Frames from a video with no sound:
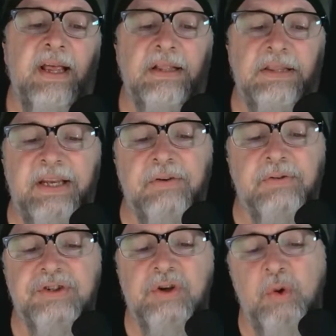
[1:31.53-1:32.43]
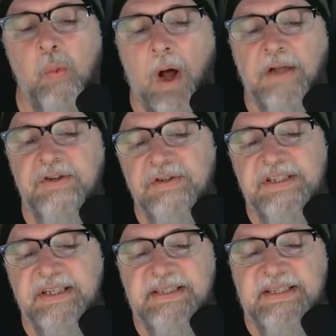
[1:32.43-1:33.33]
Leaders who want to
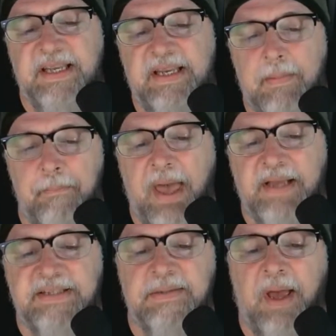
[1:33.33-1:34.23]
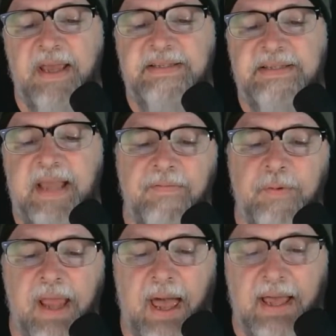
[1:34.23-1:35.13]
succeed maximize
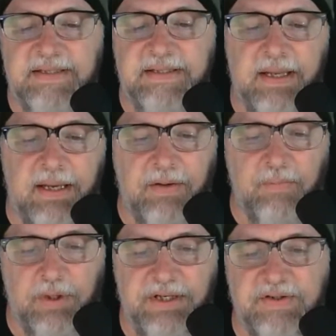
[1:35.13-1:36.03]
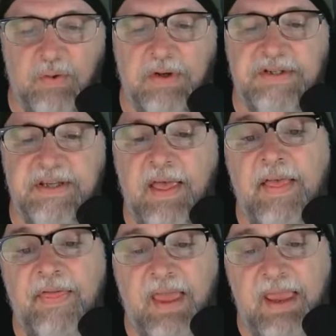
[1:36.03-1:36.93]
every asset and resource
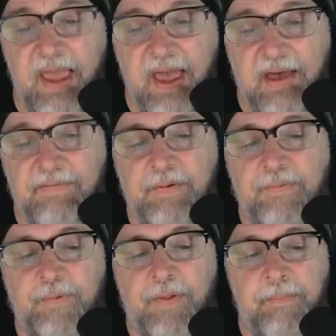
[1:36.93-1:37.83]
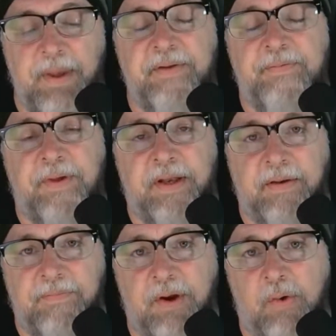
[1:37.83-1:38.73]
they have for the benefit
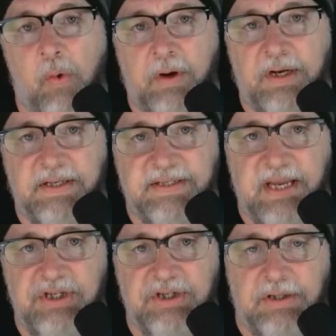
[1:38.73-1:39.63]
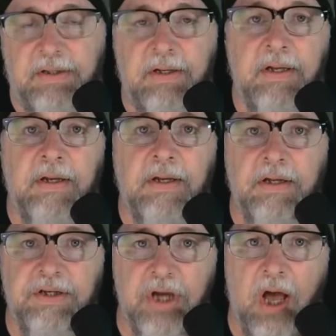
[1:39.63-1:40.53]
of their organization.
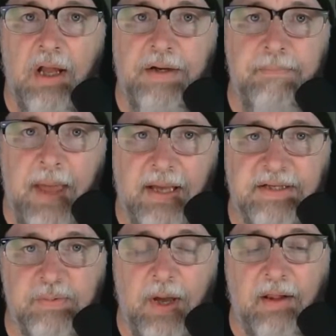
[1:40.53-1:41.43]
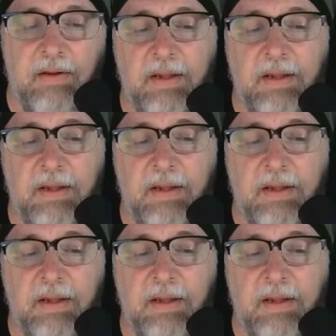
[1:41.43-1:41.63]
John Maxwell.